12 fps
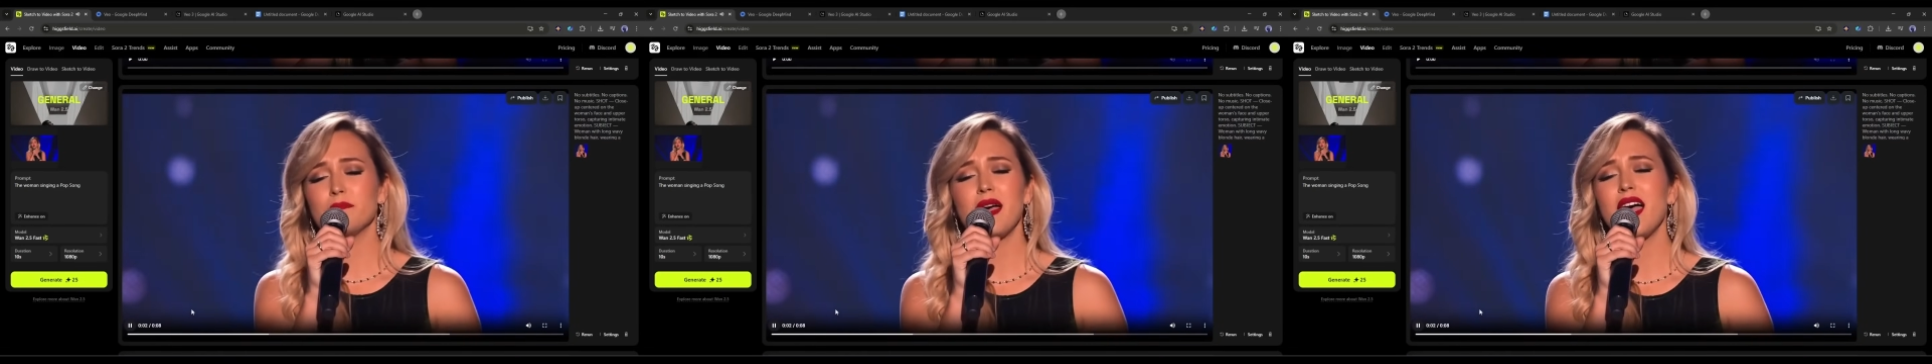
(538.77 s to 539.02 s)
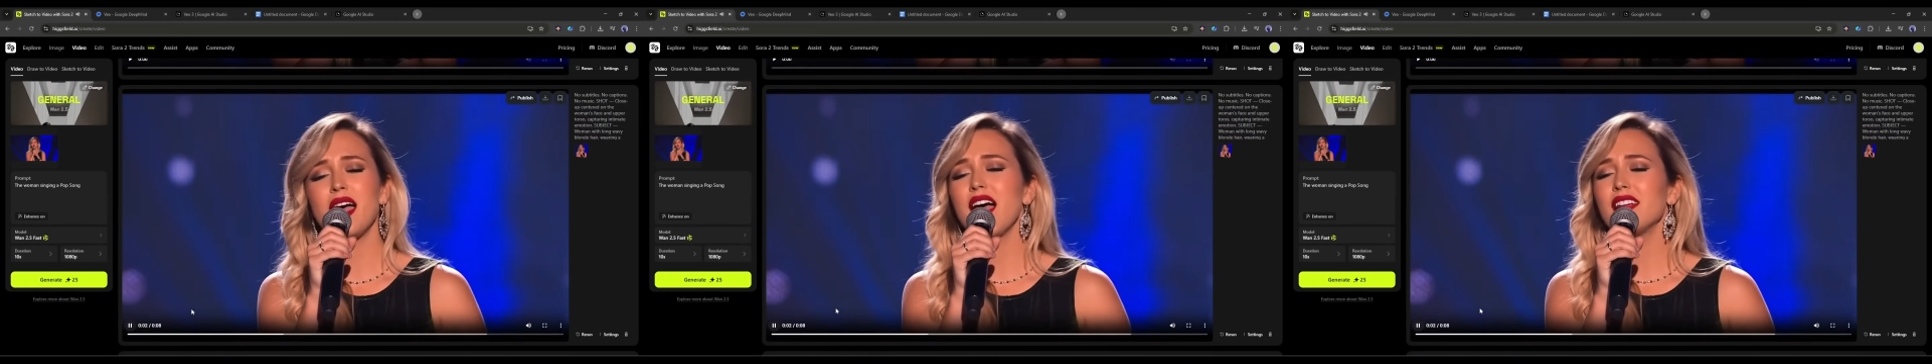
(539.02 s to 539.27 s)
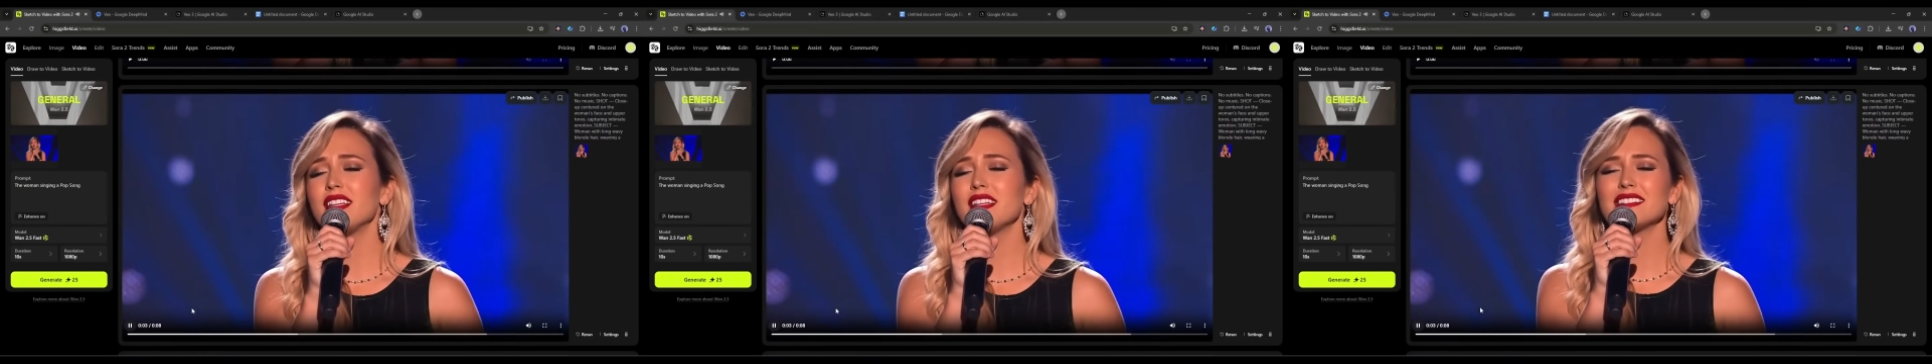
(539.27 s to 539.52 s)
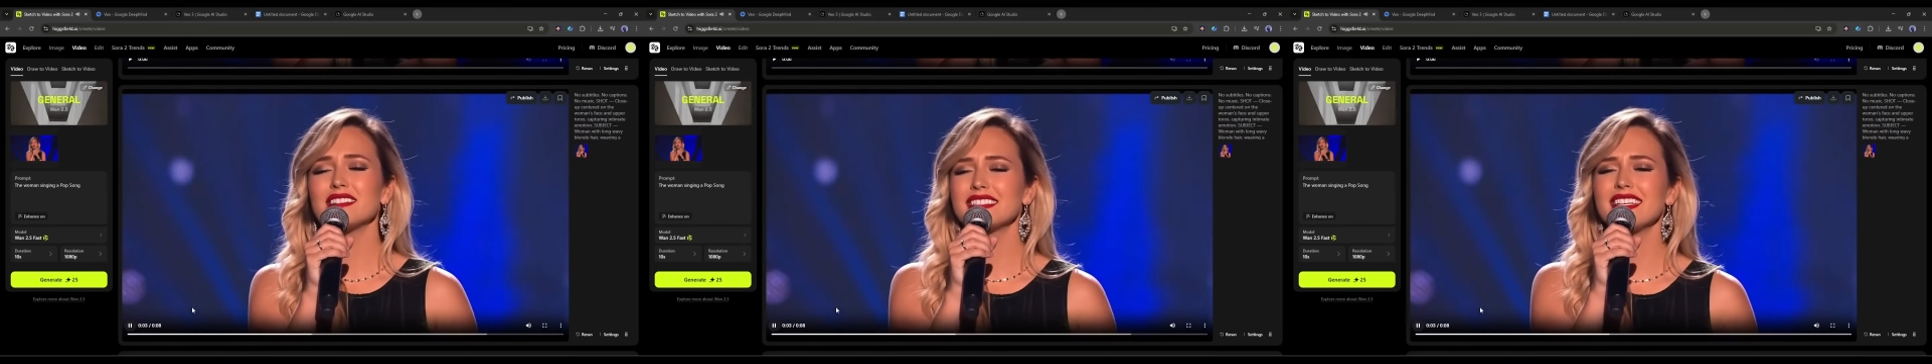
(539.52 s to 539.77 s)
So there you
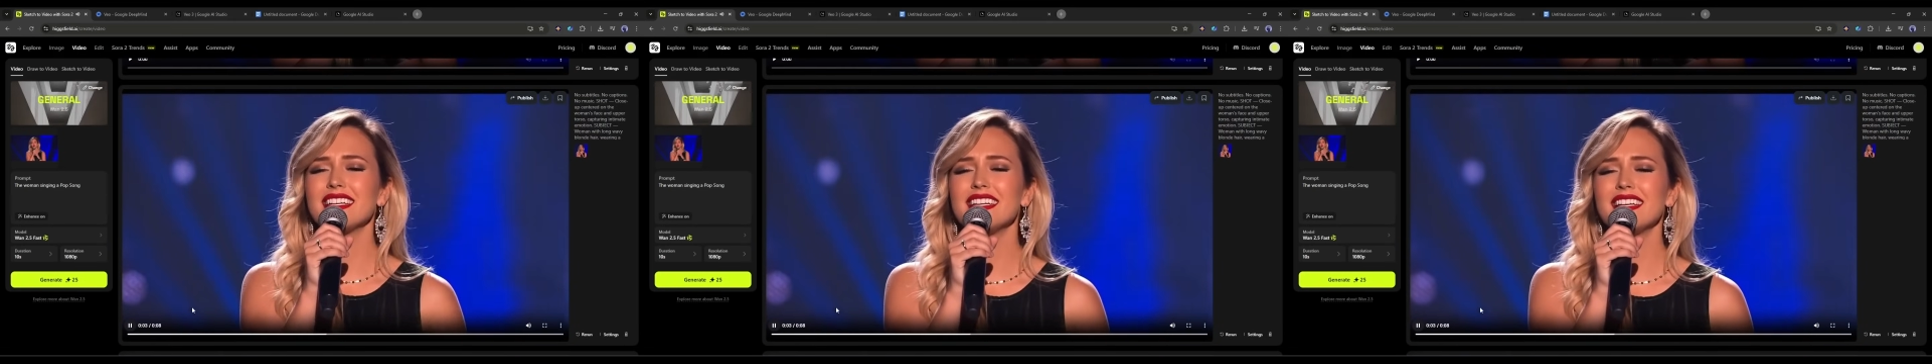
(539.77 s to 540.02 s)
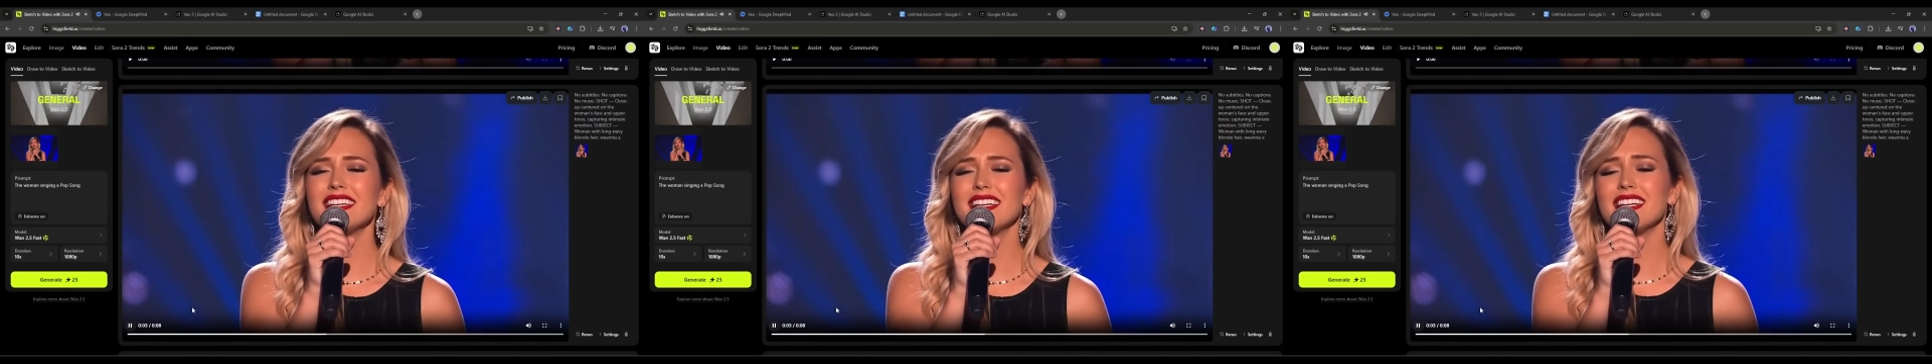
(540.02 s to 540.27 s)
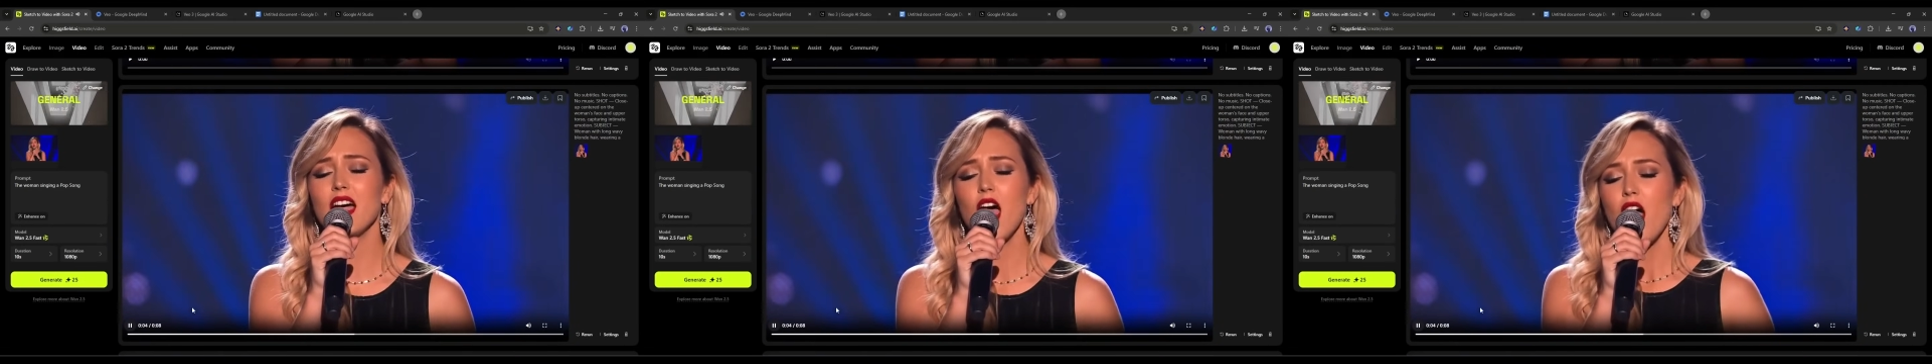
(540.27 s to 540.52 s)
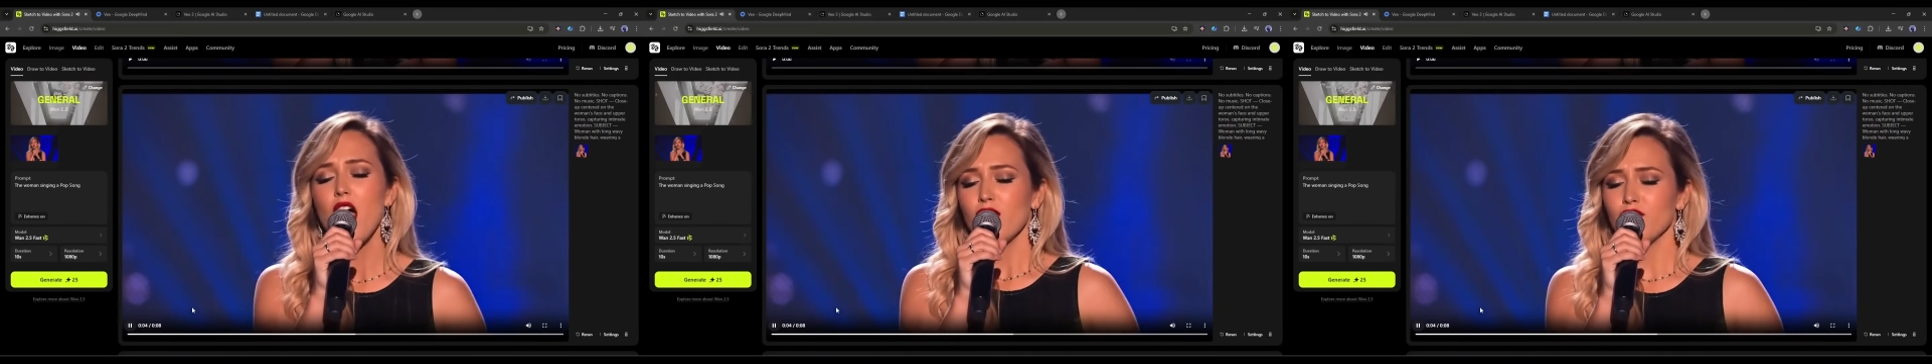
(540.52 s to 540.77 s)
have it. A
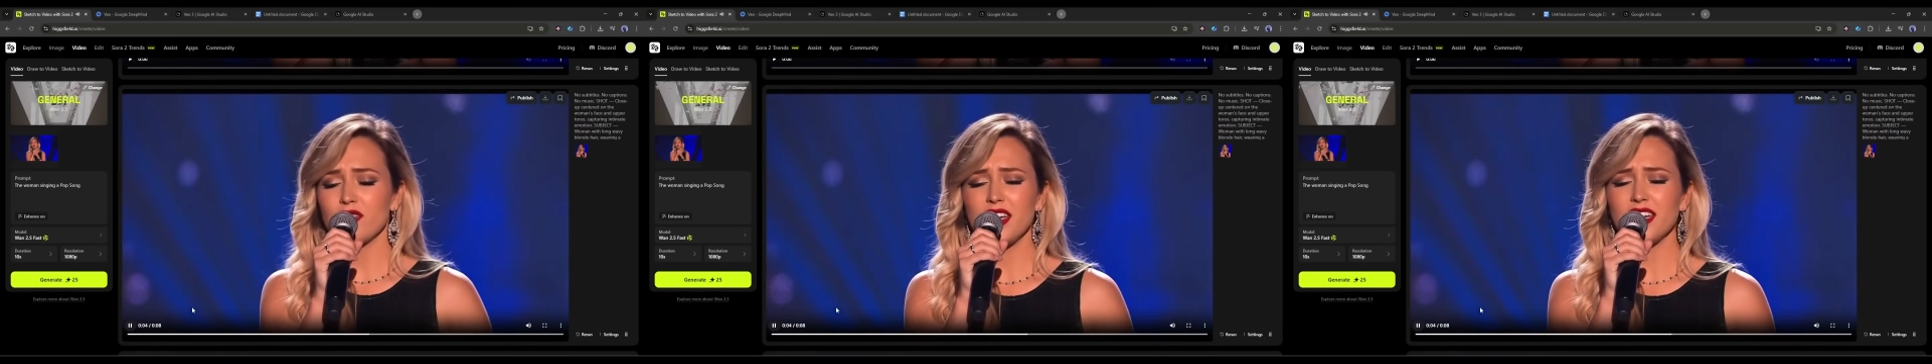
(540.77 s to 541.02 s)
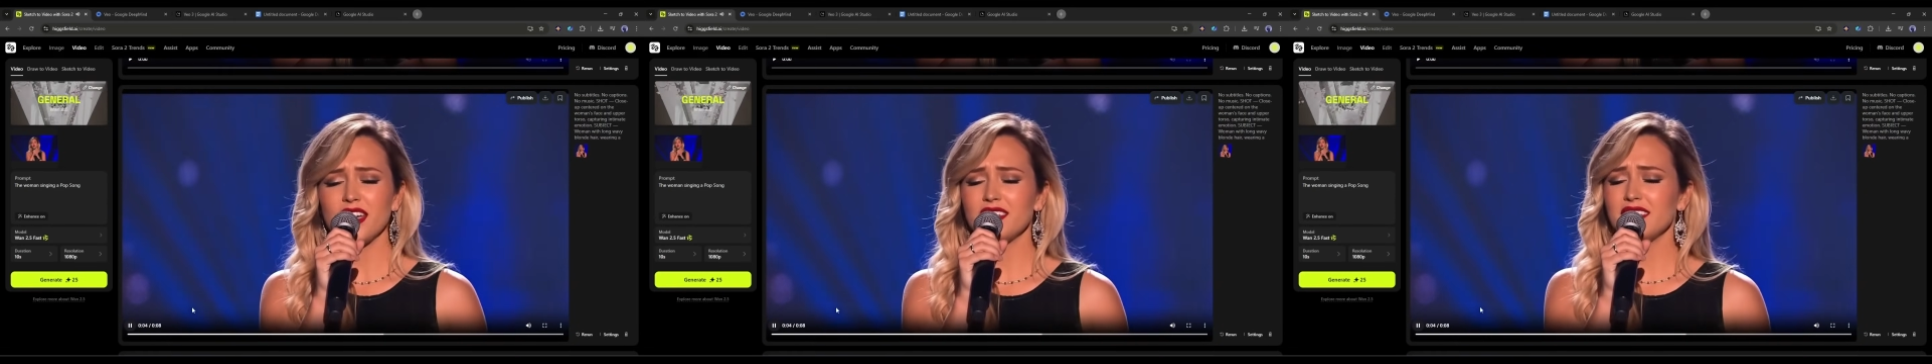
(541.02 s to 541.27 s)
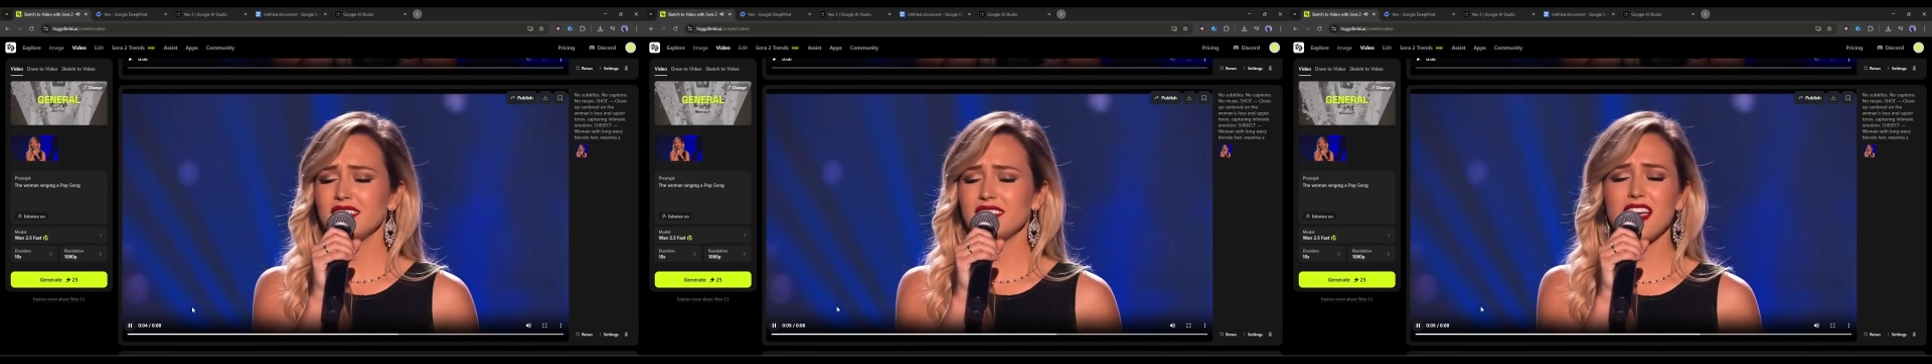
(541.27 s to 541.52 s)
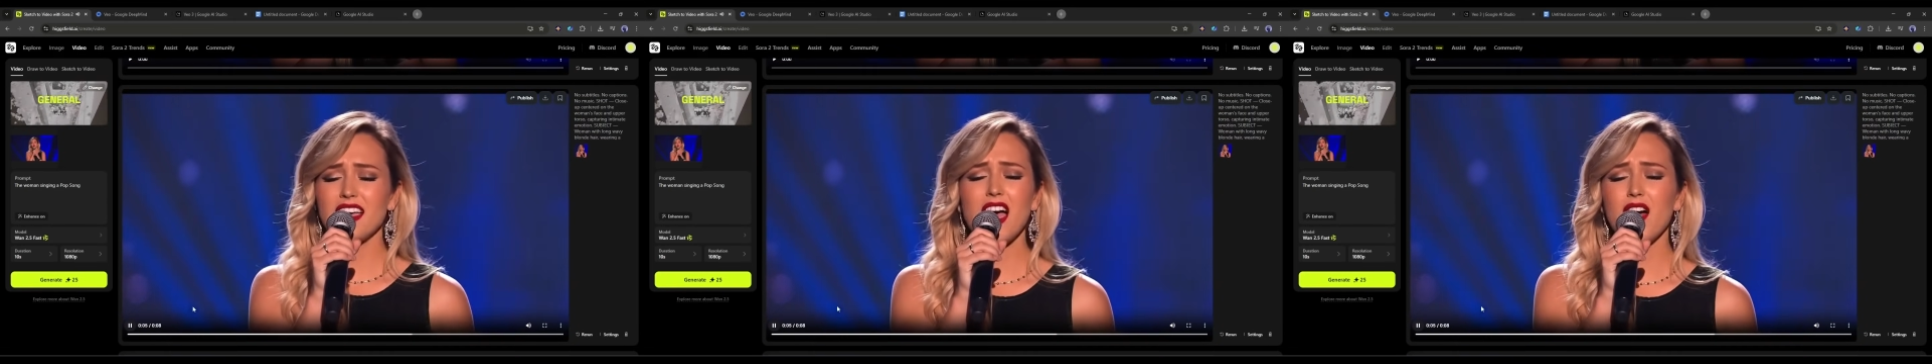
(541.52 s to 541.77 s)
complete breakdown of
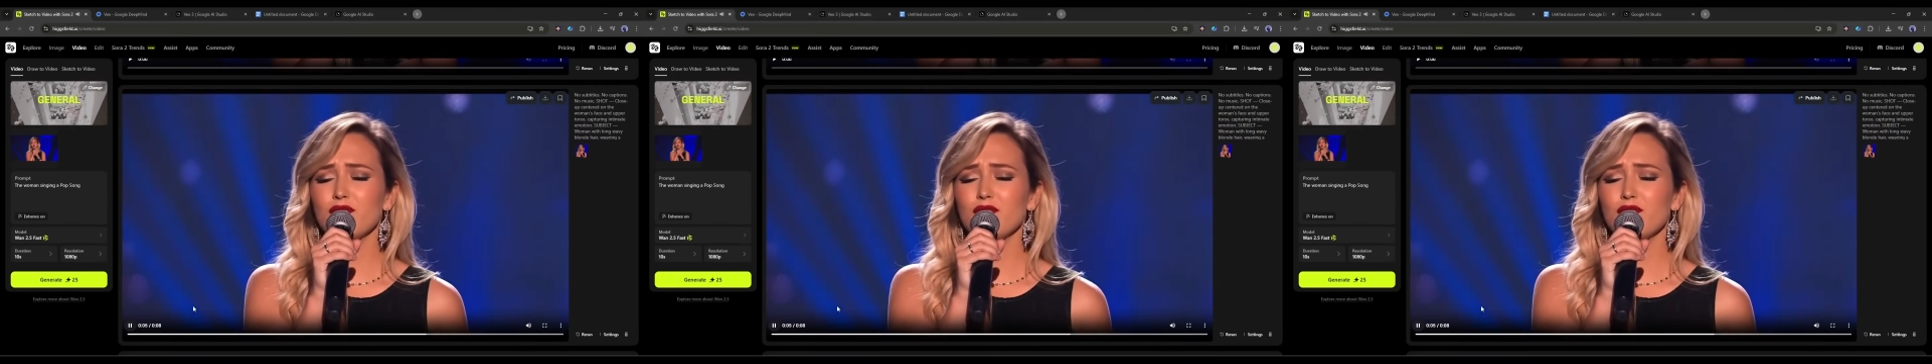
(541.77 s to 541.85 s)
Google's